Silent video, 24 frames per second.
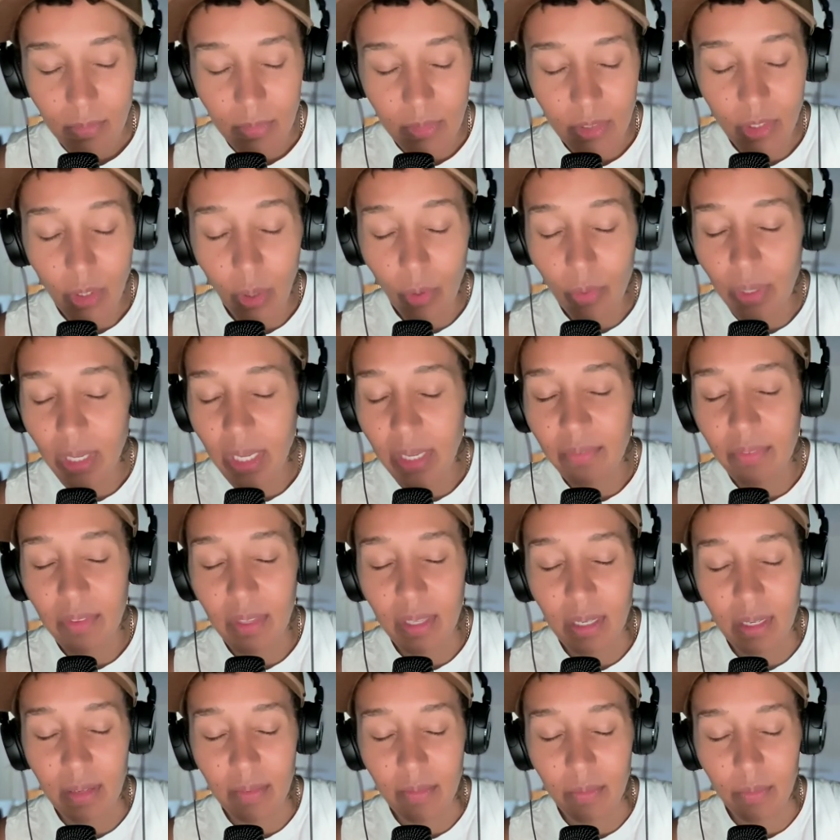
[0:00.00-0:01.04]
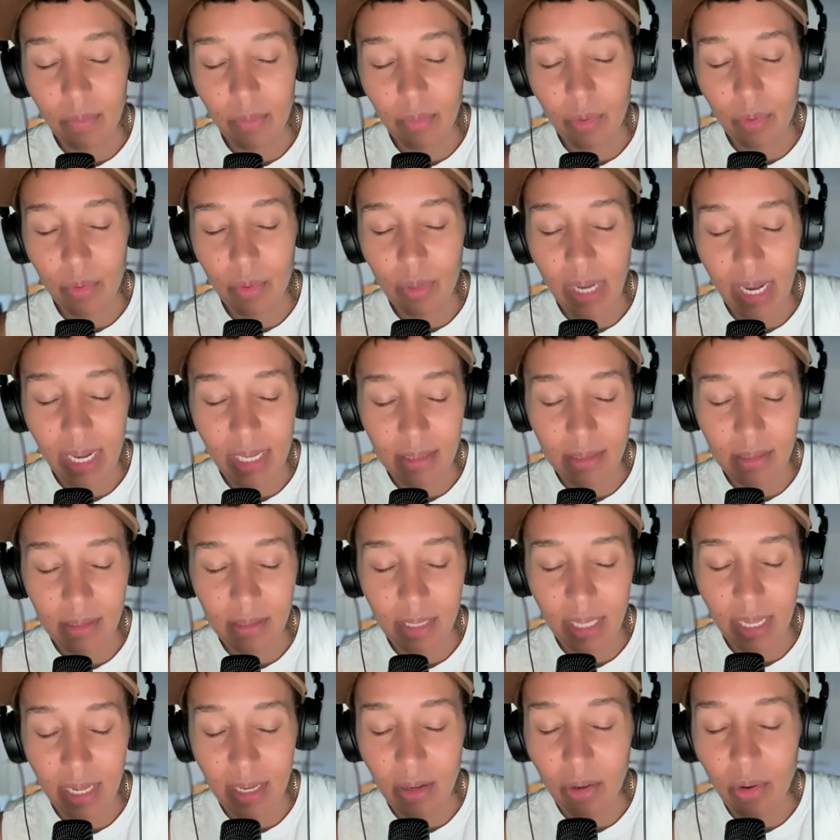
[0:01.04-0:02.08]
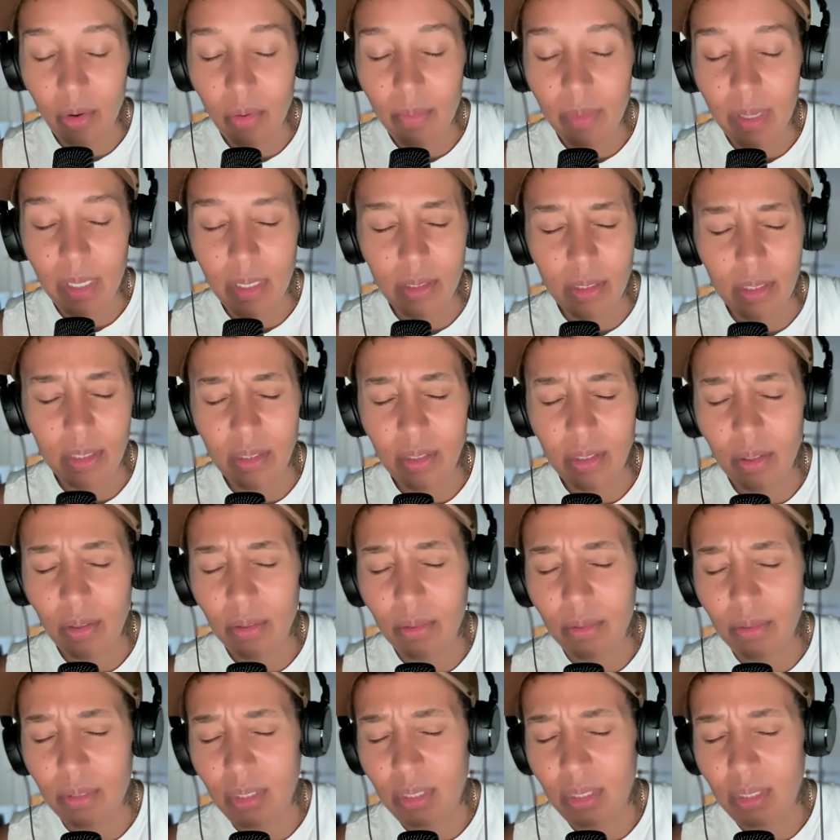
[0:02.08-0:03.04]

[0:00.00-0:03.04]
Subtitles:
so gifted, and you guys that know me just know,